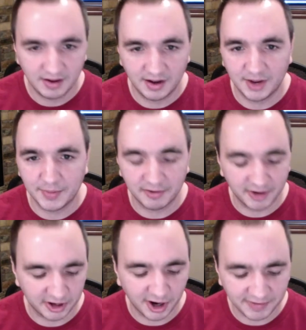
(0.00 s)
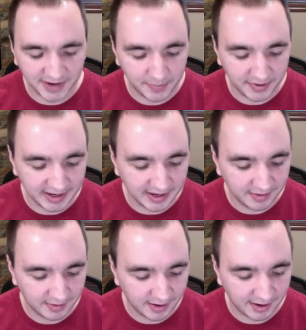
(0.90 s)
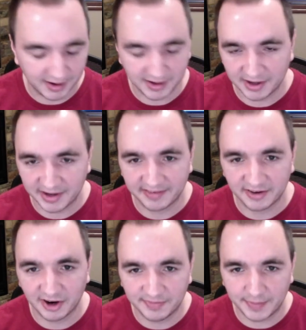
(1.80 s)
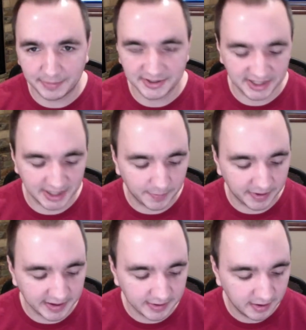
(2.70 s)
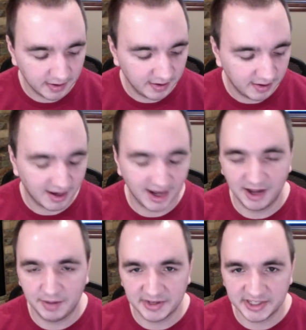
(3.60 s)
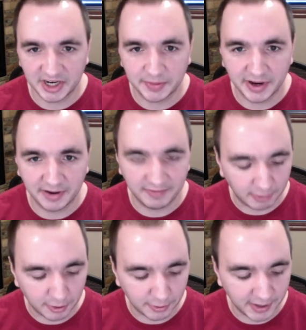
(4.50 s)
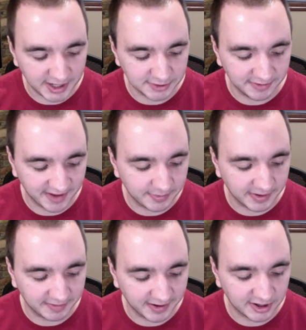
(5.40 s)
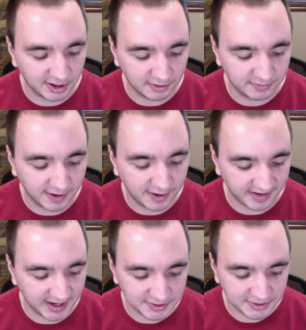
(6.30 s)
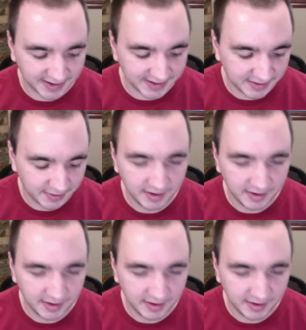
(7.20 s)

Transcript: I run a golf company, a golf publishing company. I'm the chairman of a local angel investment fund called Falls Angel Fund.